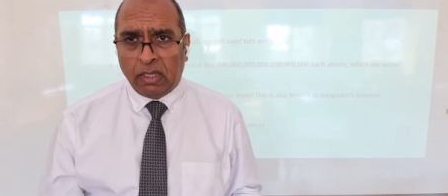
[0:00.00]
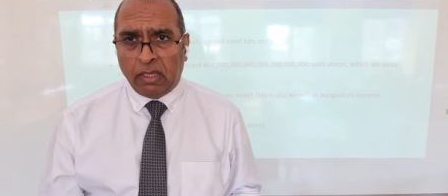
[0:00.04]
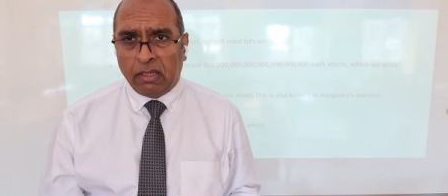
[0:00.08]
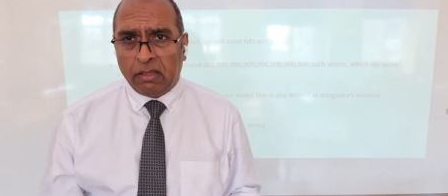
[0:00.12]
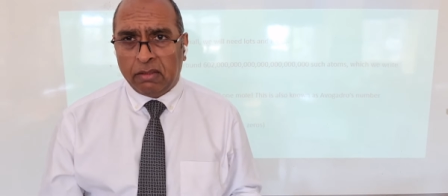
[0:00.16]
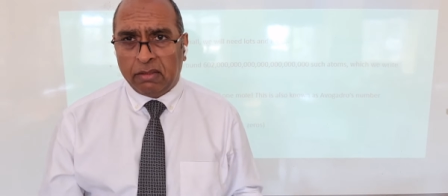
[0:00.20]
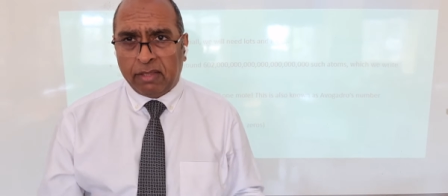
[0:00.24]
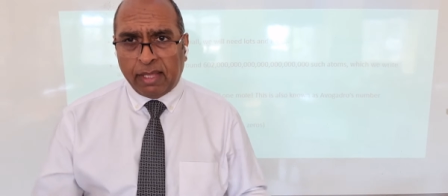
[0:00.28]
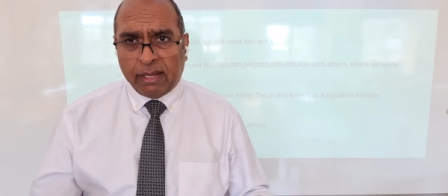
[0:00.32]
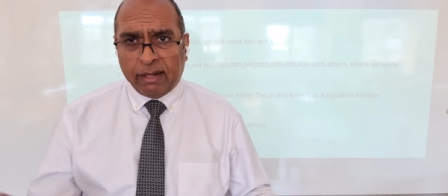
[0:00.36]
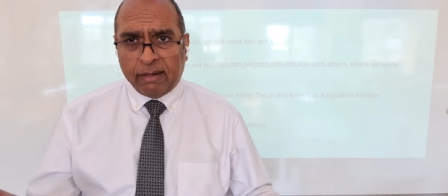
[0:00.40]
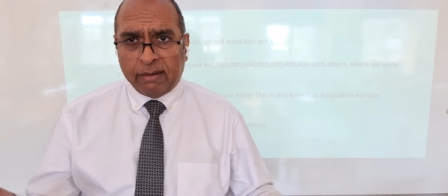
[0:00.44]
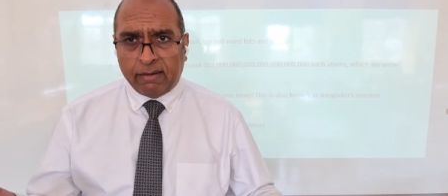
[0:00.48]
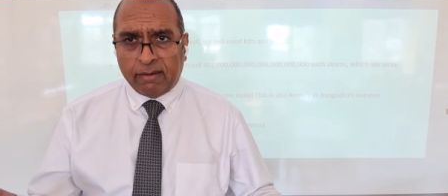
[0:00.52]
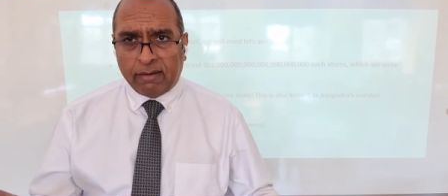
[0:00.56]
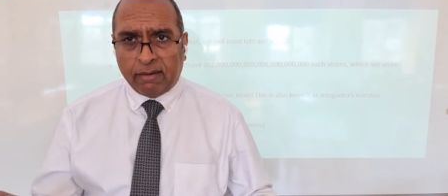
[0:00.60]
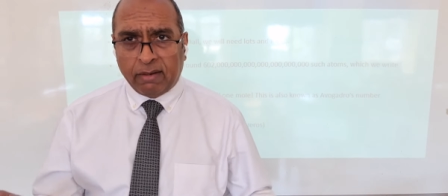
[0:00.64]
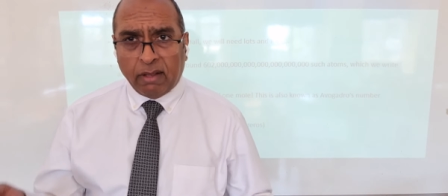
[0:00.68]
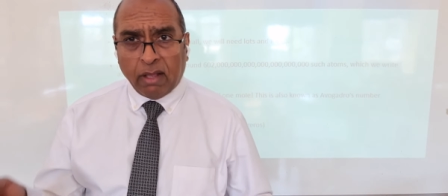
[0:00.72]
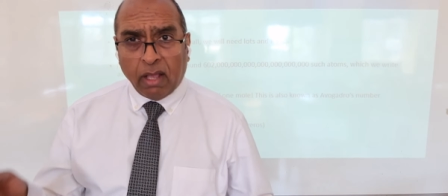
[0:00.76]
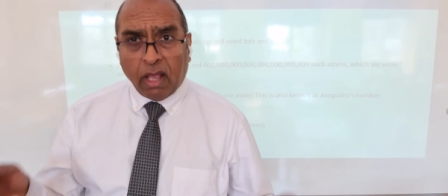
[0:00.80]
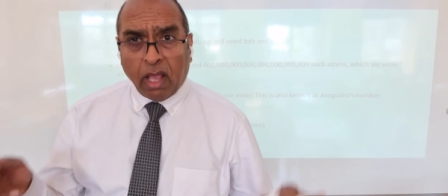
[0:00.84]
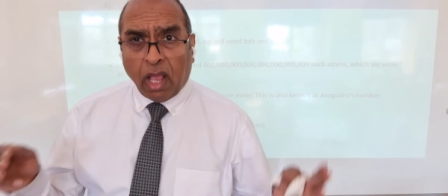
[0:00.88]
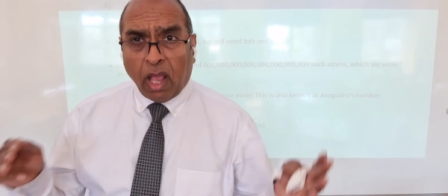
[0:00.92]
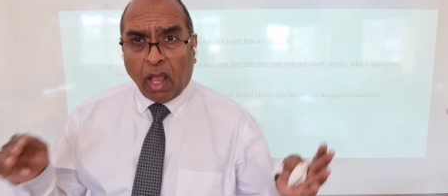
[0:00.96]
then
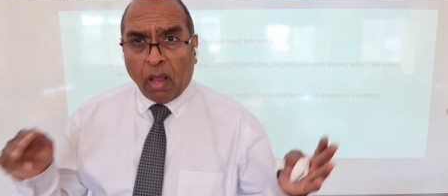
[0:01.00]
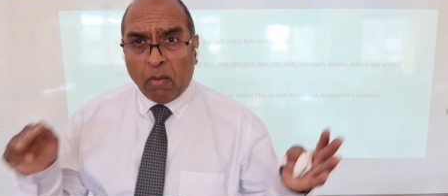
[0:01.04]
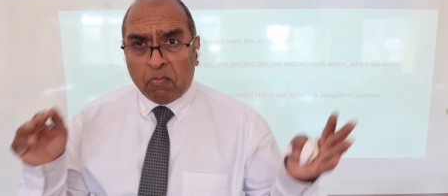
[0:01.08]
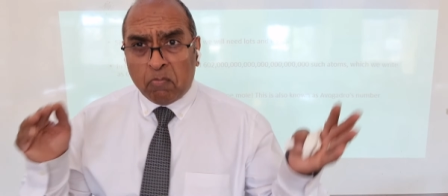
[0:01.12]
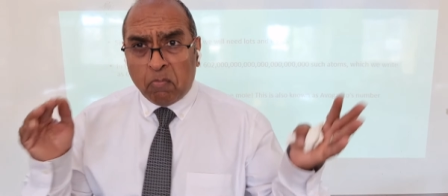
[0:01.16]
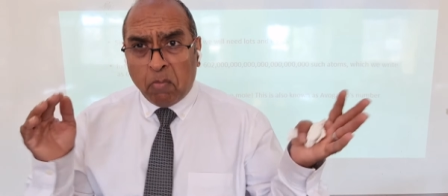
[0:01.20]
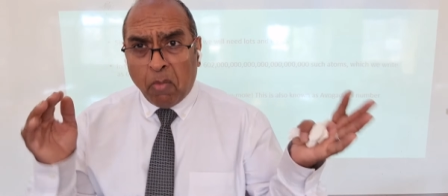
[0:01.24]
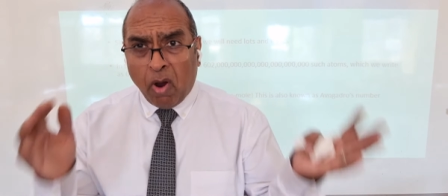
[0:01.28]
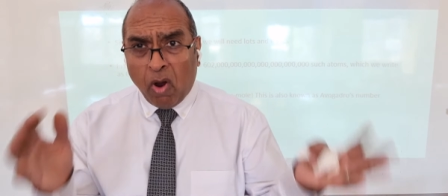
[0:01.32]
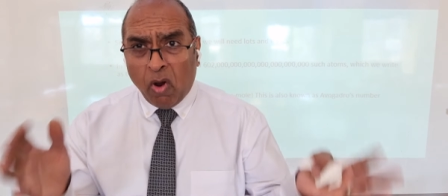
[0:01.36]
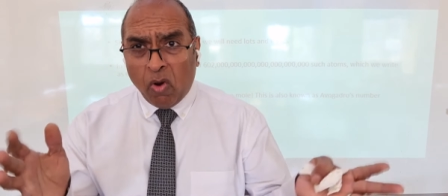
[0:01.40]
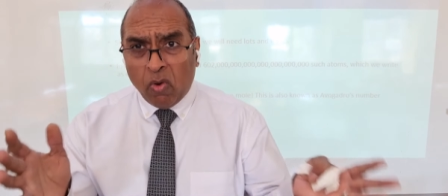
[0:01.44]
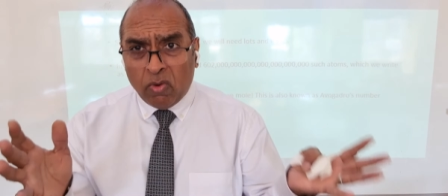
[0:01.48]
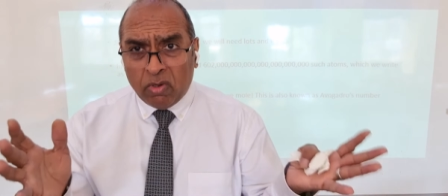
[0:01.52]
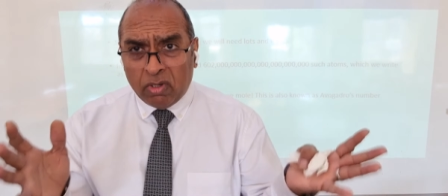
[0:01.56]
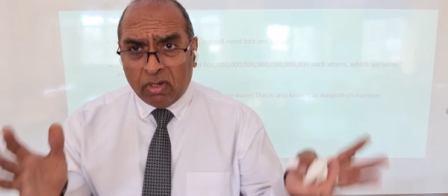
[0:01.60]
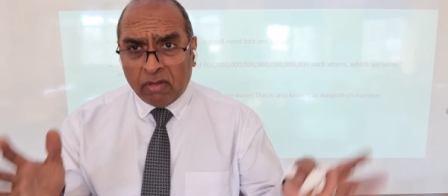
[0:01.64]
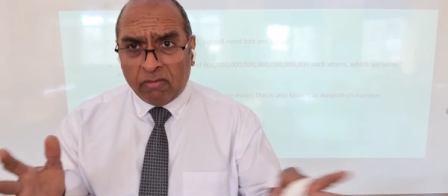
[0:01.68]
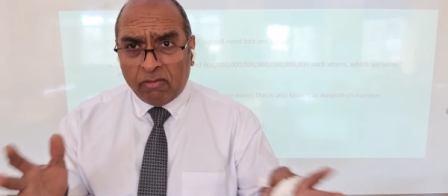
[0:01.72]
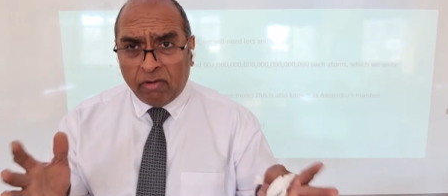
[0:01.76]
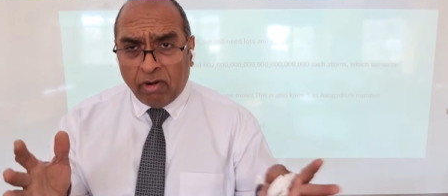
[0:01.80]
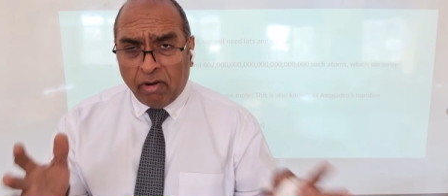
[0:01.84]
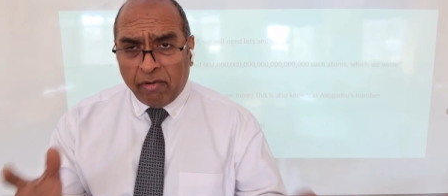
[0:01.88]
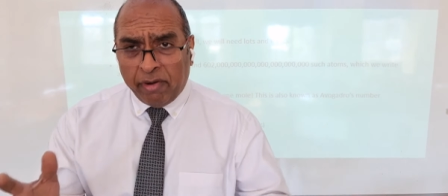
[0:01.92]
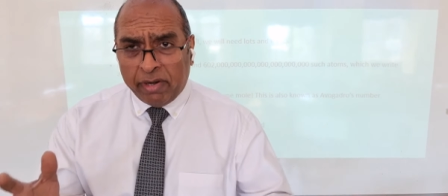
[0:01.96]
a mole of
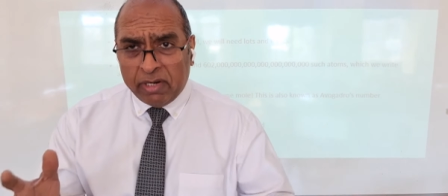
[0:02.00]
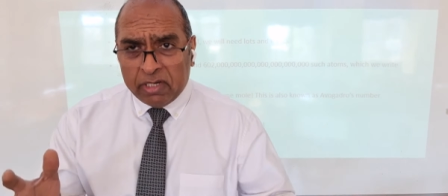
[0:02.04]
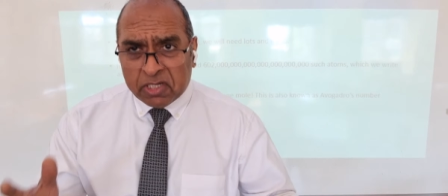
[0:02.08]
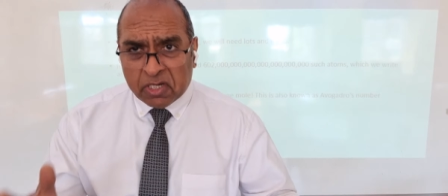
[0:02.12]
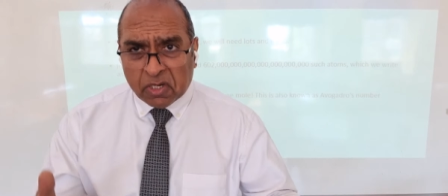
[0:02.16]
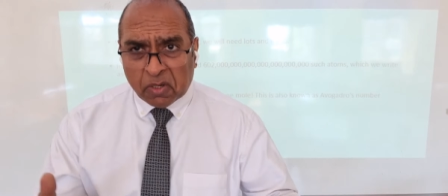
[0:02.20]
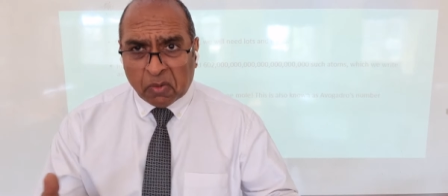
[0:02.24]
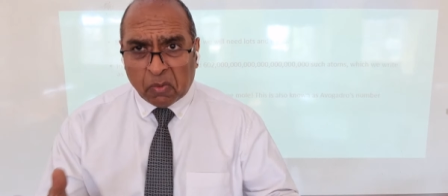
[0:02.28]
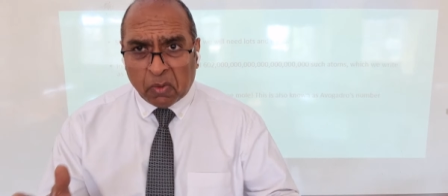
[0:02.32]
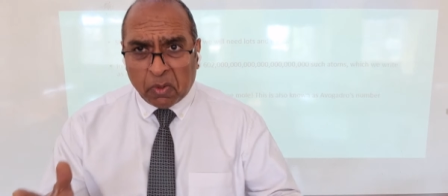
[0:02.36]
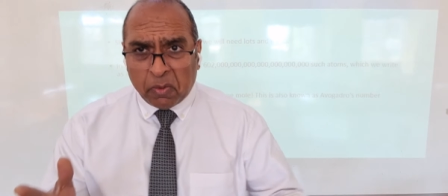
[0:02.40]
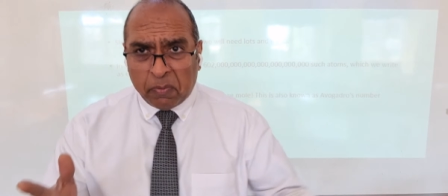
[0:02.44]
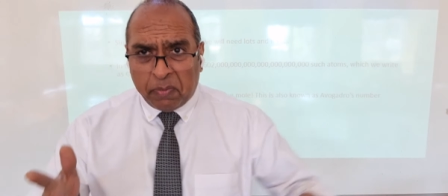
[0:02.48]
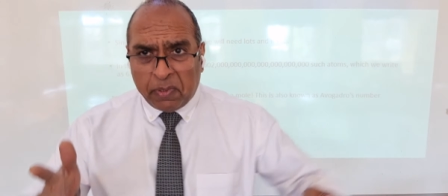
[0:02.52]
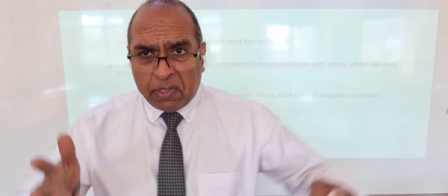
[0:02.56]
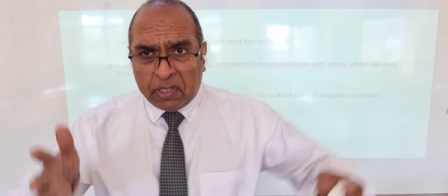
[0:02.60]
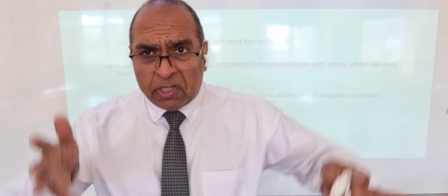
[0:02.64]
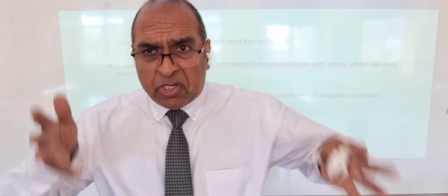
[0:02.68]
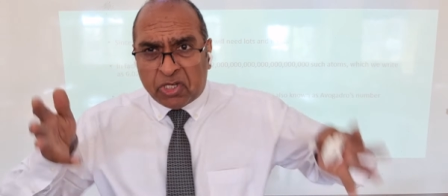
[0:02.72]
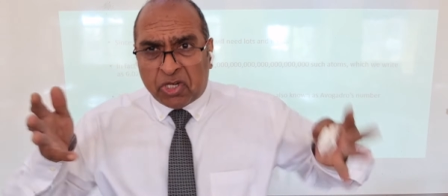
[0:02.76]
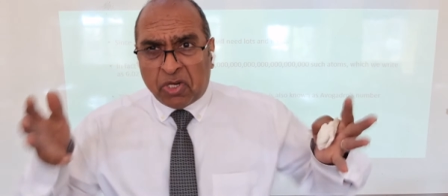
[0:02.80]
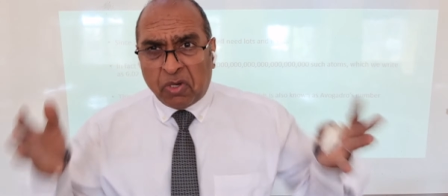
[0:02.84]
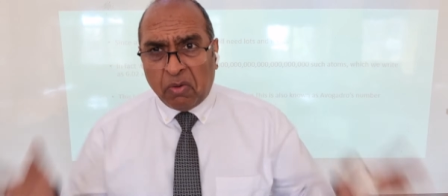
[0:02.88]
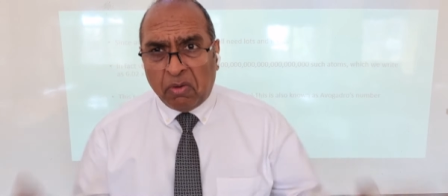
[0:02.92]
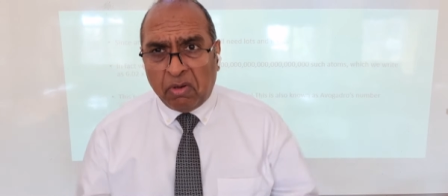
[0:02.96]
Lawrencium would be
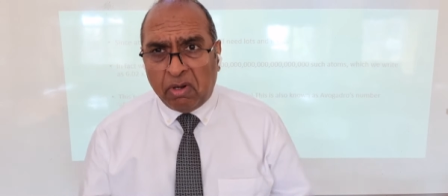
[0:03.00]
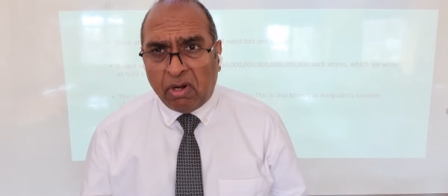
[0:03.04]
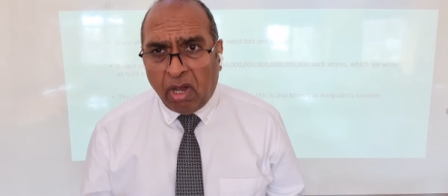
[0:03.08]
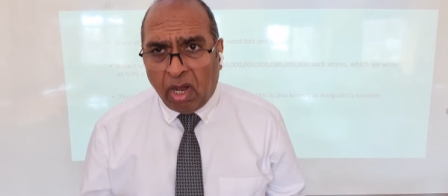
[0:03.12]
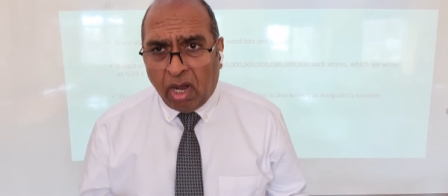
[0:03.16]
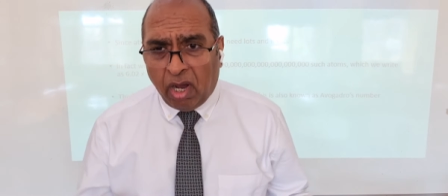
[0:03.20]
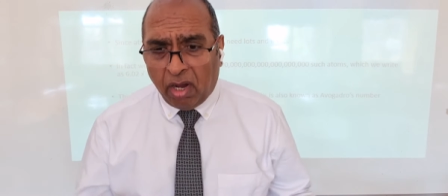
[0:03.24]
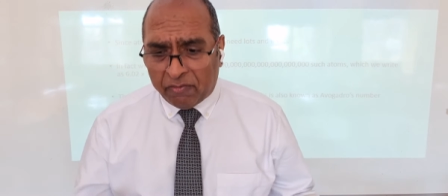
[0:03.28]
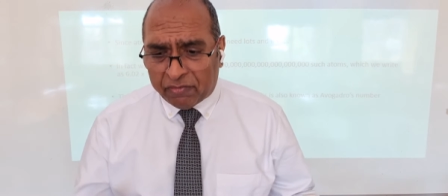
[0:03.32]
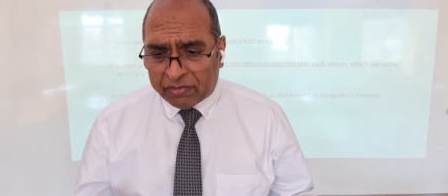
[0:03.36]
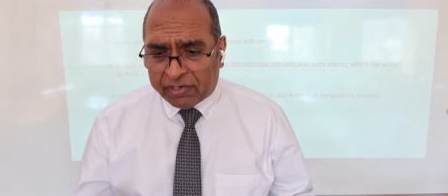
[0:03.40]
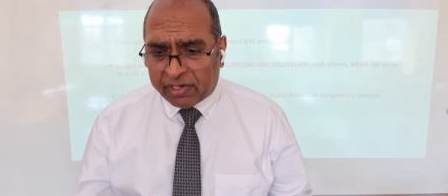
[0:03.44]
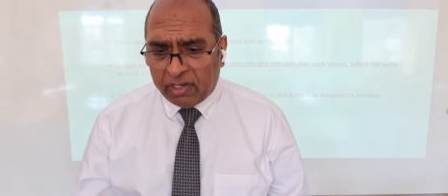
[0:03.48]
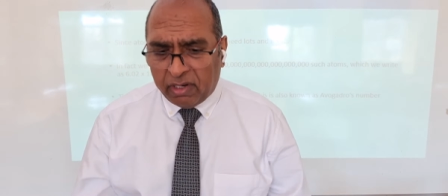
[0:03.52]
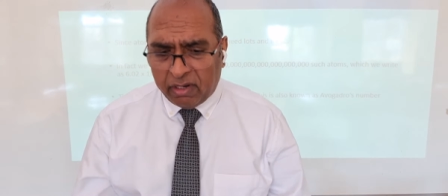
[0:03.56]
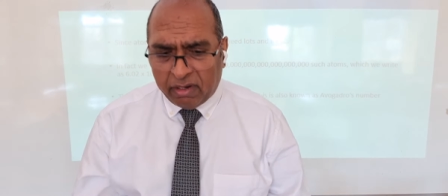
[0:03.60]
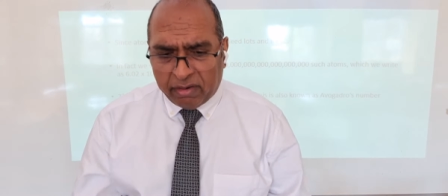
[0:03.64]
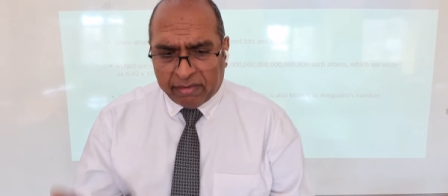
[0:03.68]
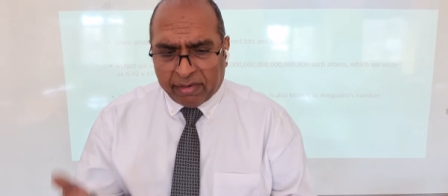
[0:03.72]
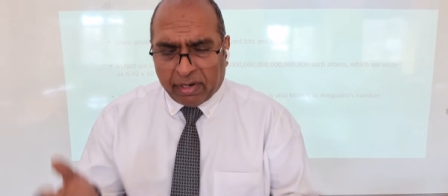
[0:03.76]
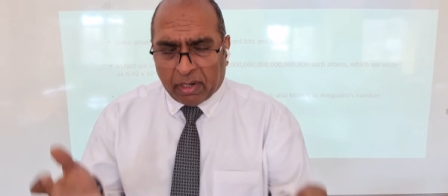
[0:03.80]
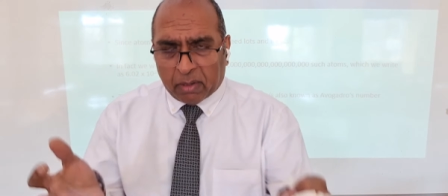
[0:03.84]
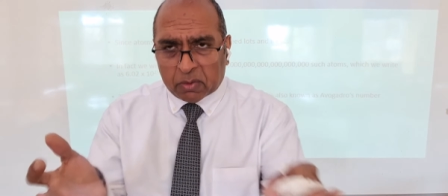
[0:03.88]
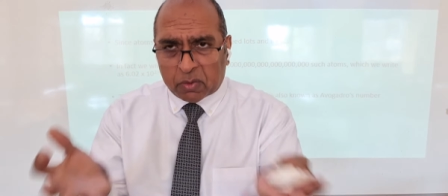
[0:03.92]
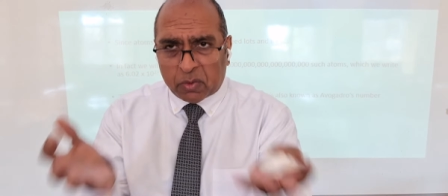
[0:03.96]
2.5
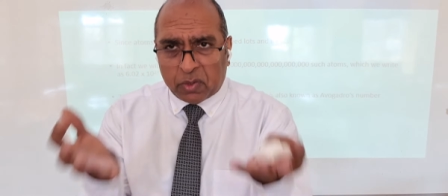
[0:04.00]
kilograms,